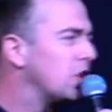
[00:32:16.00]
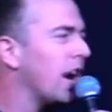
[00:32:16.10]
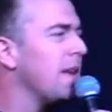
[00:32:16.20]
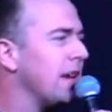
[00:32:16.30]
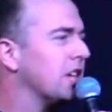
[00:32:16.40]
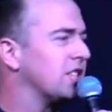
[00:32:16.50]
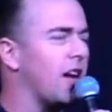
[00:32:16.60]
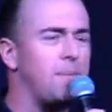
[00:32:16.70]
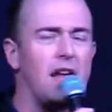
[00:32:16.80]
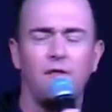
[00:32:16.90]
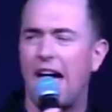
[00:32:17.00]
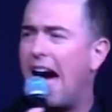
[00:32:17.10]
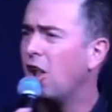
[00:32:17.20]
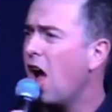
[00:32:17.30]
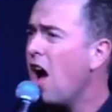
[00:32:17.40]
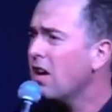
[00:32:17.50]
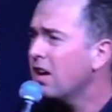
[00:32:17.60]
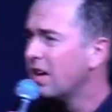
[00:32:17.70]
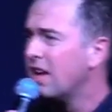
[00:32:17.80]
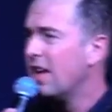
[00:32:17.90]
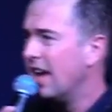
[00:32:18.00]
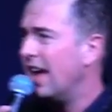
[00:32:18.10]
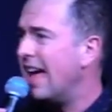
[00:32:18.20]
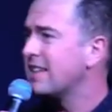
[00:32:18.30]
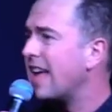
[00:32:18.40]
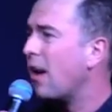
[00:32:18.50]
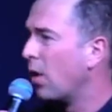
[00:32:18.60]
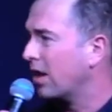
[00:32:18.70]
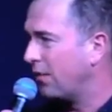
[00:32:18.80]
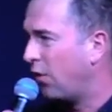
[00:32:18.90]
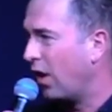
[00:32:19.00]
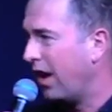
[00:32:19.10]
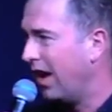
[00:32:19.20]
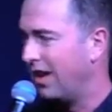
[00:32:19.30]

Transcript: make yourself better for how long? And how's that working for you?